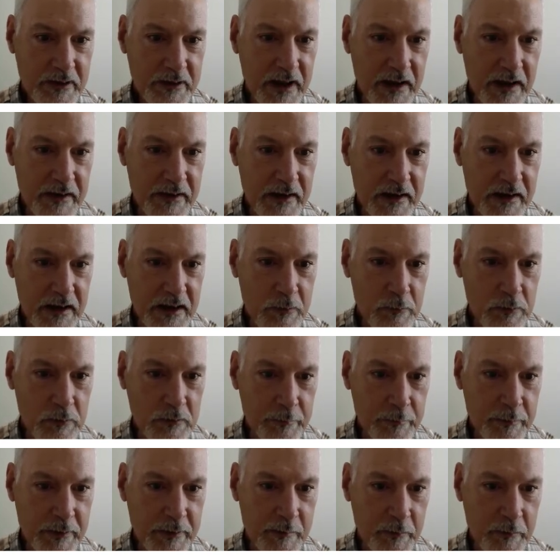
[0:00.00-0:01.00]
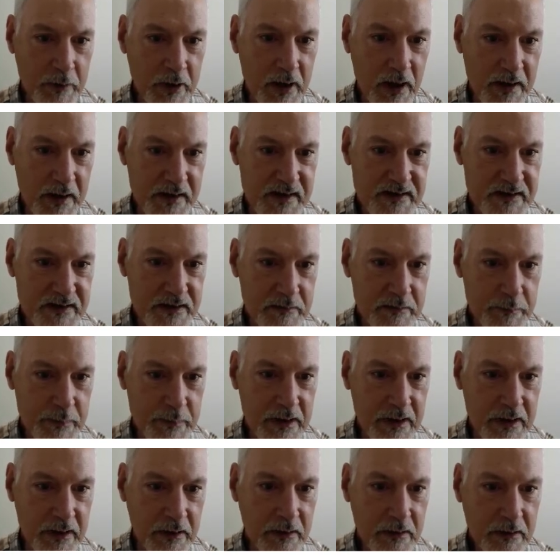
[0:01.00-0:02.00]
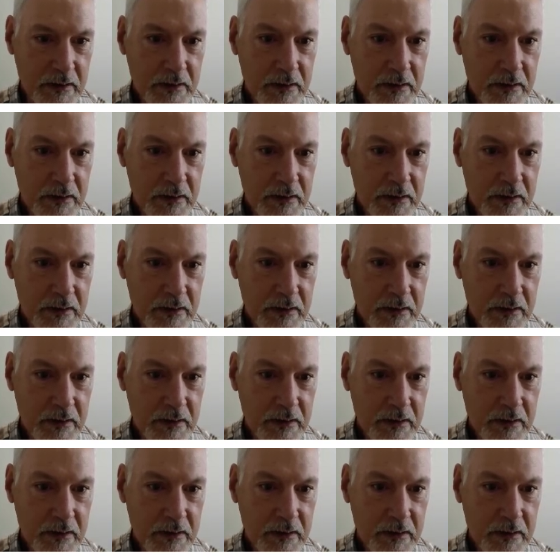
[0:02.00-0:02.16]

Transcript: I would get the equilibrium constant